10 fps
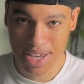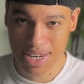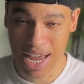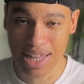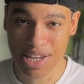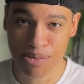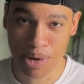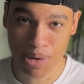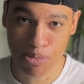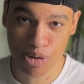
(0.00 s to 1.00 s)
not letting my
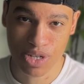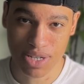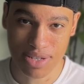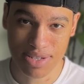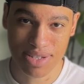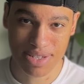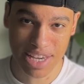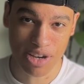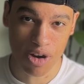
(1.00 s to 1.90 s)
emotions take